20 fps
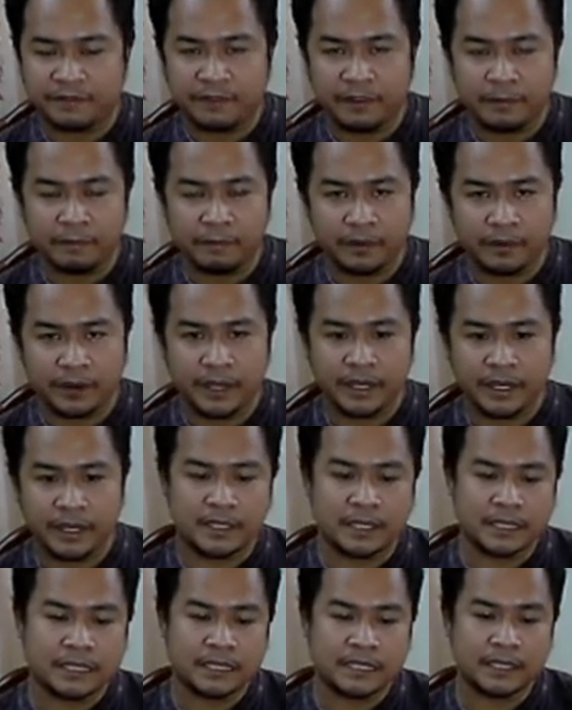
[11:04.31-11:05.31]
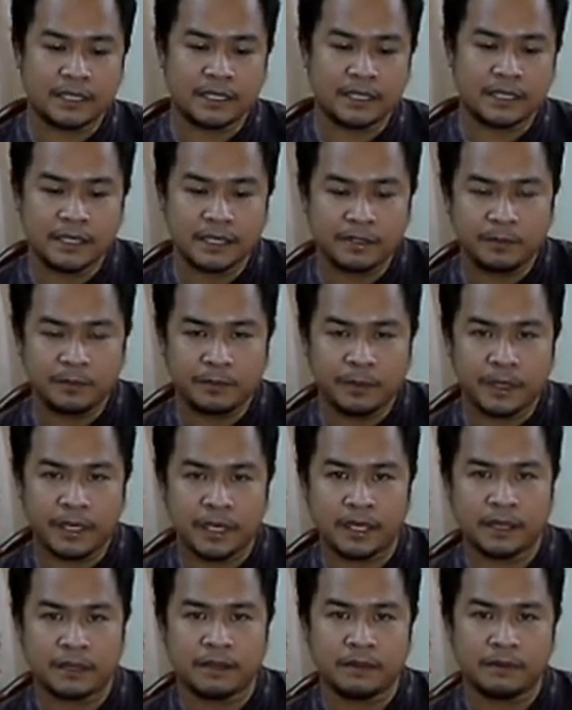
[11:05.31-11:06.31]
from great distances,
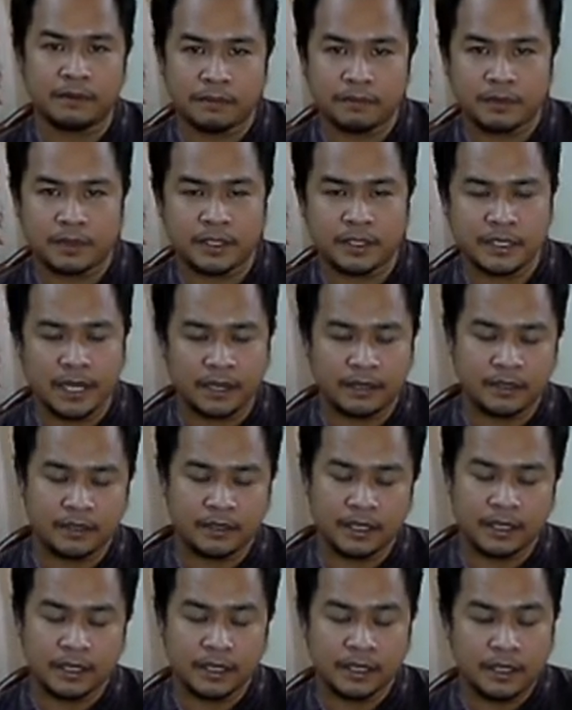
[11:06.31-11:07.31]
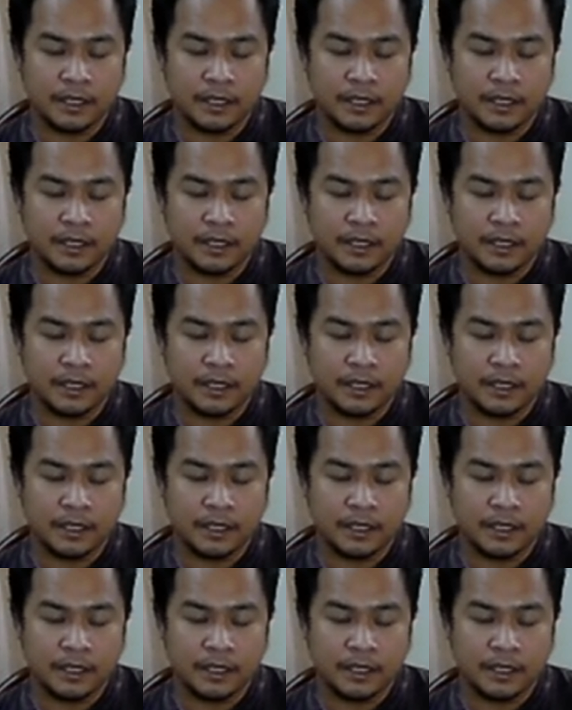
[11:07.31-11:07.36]
being sent